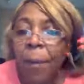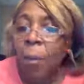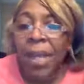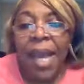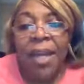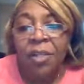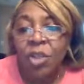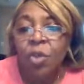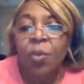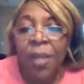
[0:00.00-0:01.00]
But we got to
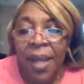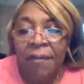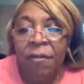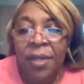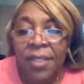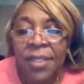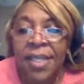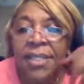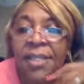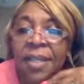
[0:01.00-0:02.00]
do whatever is
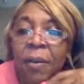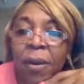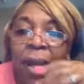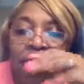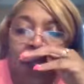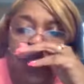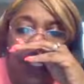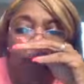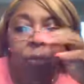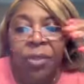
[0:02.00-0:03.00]
necessary, like you
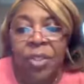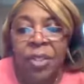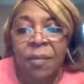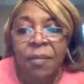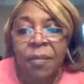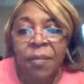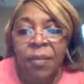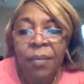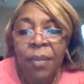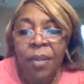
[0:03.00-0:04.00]
said, Bridget.
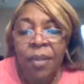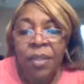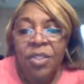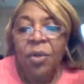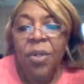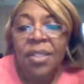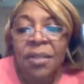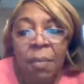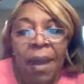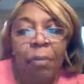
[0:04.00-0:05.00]
So it
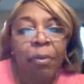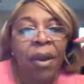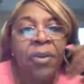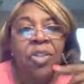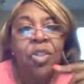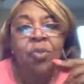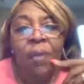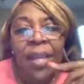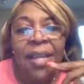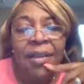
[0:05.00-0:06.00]
is my prayer that you
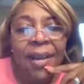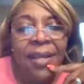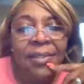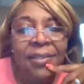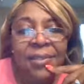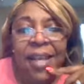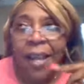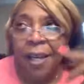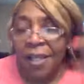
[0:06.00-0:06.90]
recognize today.